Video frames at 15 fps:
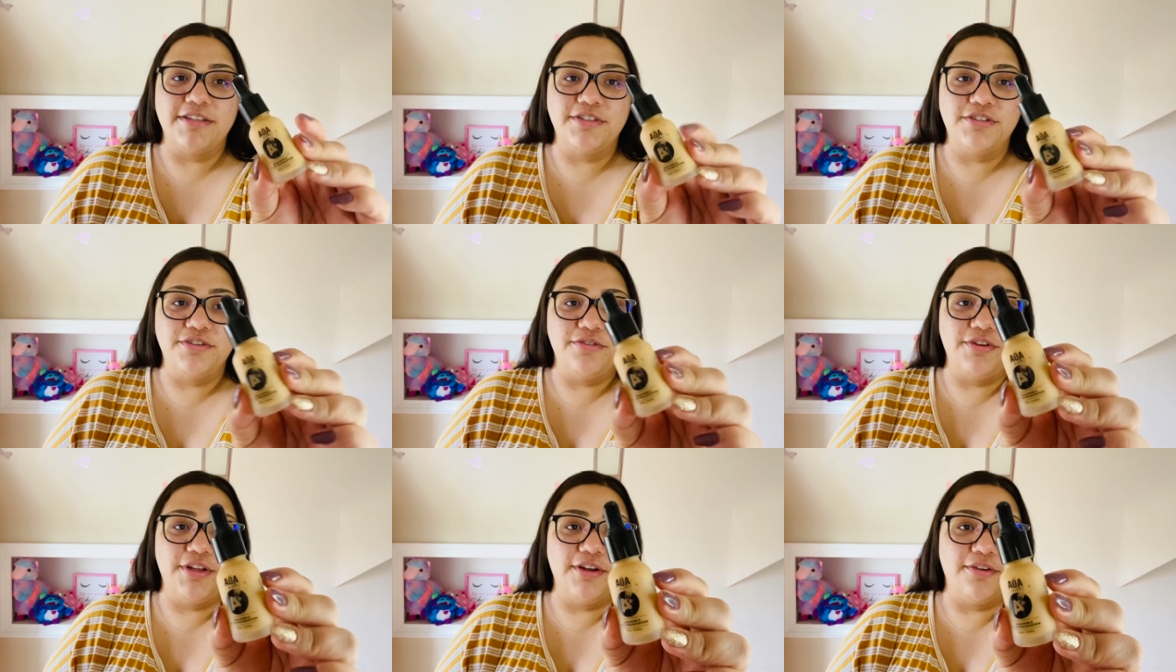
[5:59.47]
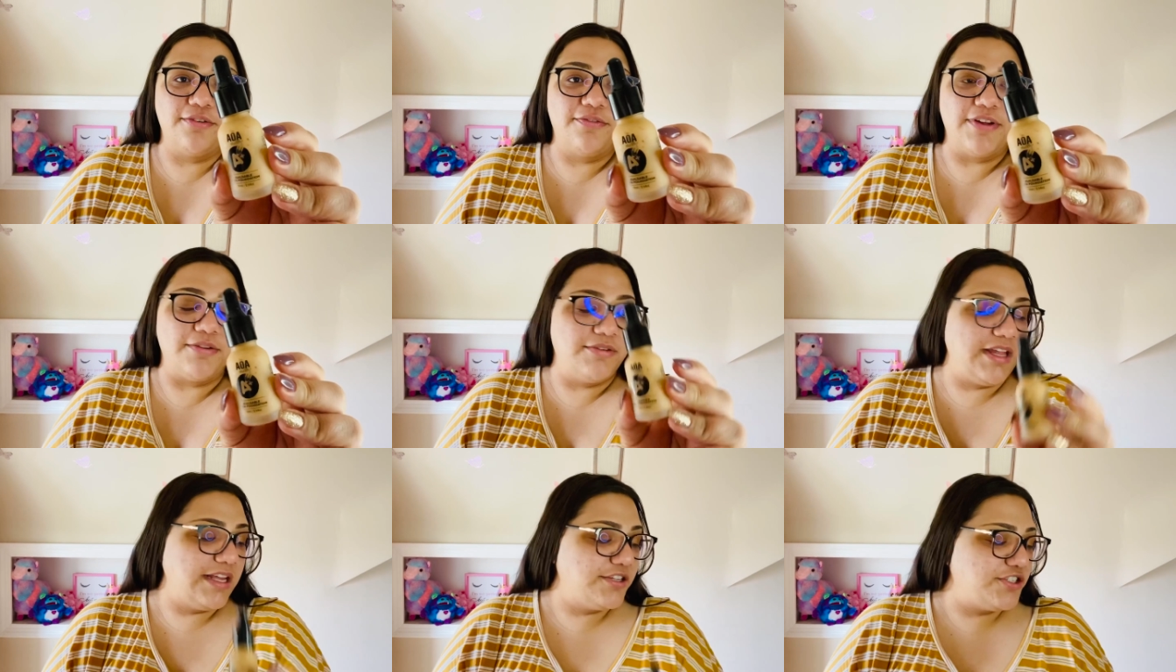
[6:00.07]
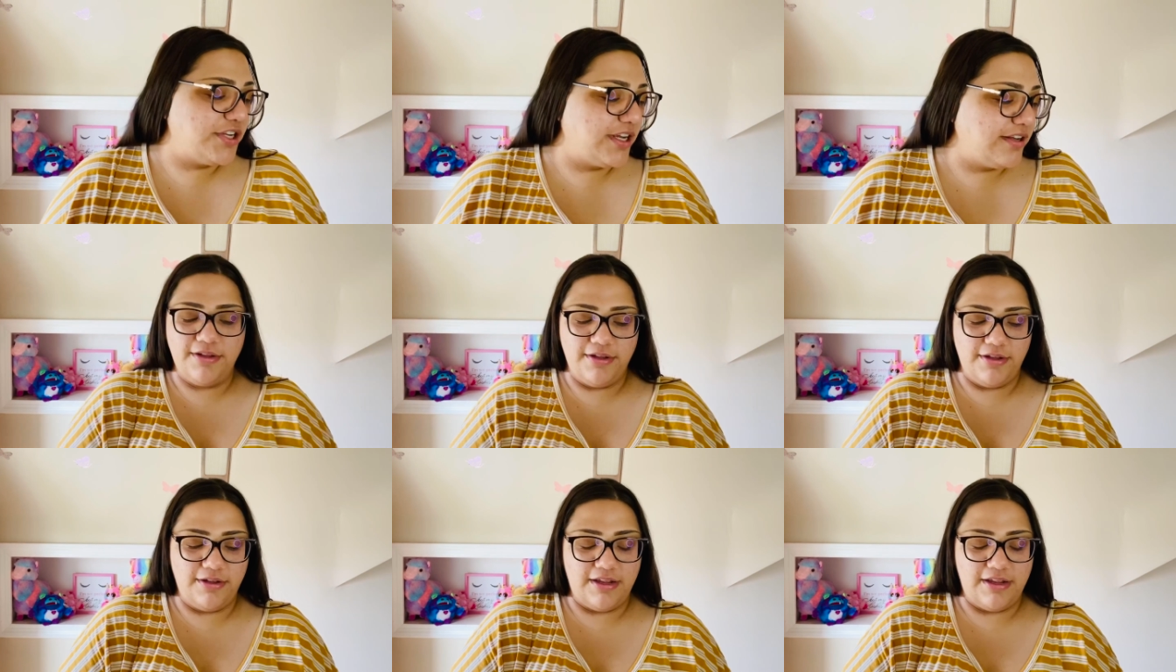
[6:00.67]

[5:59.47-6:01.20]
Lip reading: Studio foundation,